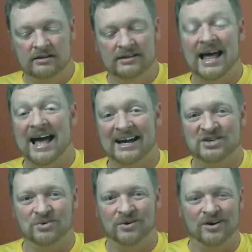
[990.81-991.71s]
the
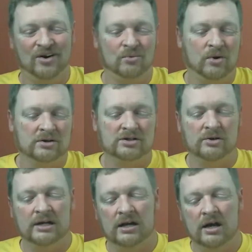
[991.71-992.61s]
actual artwork to
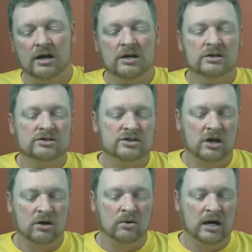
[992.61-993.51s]
it.
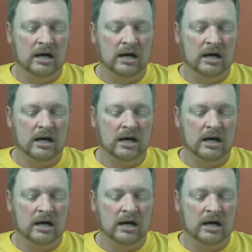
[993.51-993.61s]
So